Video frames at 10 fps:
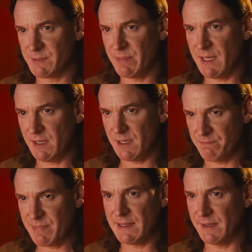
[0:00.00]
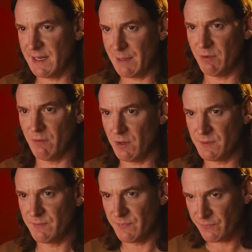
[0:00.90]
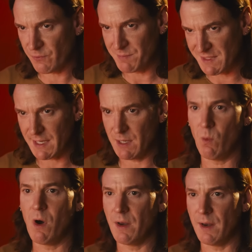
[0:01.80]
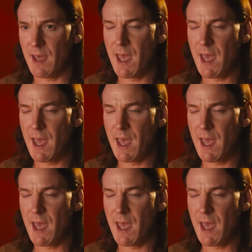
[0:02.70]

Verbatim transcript: has been embedded in Abbey Road from day one.